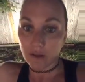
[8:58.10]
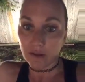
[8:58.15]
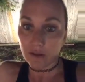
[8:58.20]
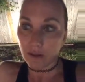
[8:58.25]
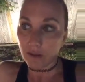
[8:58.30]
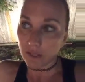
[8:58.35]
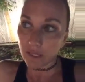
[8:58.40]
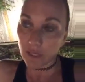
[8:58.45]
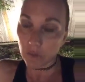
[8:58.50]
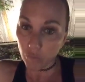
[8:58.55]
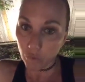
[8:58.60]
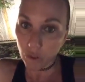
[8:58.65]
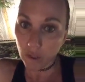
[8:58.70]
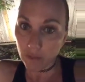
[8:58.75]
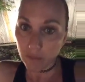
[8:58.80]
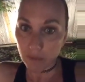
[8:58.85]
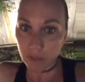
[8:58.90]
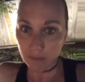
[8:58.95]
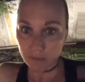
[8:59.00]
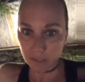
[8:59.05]
not like he
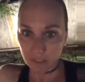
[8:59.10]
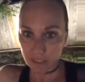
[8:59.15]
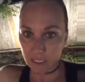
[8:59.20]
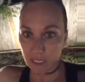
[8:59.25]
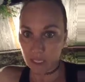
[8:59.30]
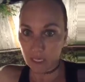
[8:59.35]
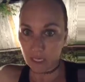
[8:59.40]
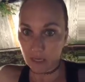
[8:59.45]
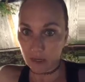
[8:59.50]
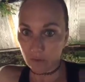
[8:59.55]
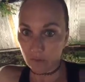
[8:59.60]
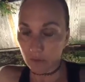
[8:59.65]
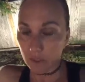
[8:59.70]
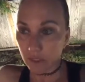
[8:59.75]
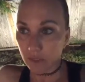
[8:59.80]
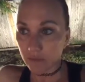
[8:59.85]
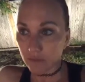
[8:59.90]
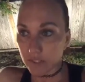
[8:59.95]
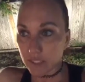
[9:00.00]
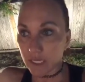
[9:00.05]
would, but I'm just saying, we
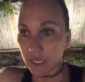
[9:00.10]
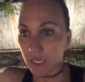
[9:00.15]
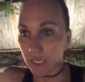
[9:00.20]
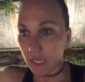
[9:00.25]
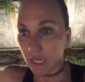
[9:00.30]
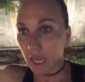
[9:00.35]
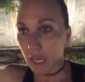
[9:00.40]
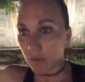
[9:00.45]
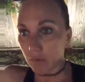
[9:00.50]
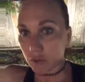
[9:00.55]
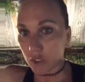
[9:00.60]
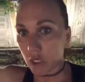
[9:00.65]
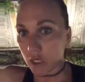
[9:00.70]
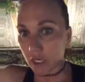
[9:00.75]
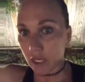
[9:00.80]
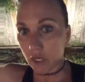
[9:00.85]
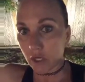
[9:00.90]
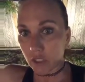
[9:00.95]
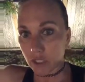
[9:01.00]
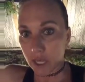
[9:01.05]
didn't even say like, hey, we're trying
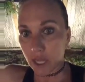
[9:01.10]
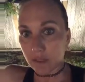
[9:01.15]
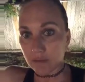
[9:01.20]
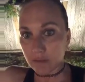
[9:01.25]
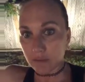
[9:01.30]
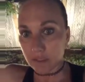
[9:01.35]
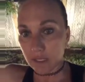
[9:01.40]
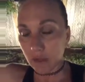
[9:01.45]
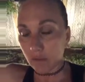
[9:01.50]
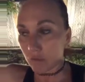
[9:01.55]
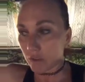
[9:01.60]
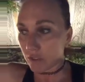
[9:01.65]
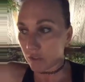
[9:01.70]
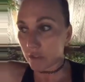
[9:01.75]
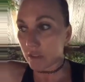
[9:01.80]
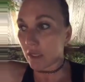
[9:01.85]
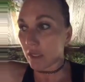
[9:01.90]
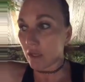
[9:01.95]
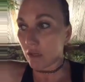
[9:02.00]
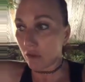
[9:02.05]
to get our taxes down. We
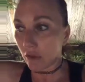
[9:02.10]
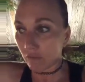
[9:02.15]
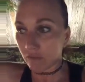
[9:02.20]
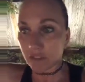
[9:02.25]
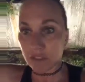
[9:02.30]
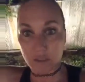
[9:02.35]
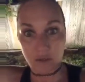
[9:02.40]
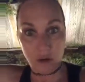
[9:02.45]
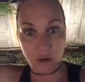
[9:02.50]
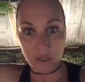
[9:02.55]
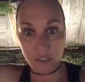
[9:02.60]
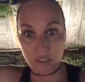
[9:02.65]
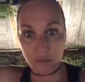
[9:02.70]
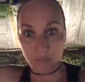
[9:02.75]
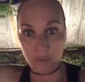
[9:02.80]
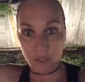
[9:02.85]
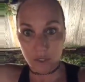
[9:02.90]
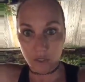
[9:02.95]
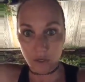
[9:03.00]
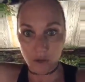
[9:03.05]
just said, can you give us an honest
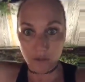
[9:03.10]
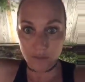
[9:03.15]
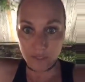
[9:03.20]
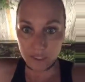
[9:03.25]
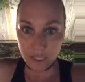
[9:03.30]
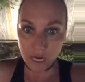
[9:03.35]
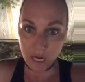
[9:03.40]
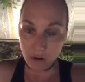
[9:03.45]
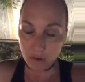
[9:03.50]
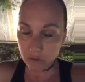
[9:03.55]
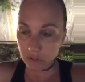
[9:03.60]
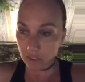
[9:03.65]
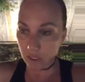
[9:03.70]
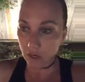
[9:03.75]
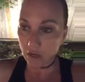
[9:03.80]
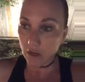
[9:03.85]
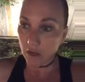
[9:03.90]
opinion on this house?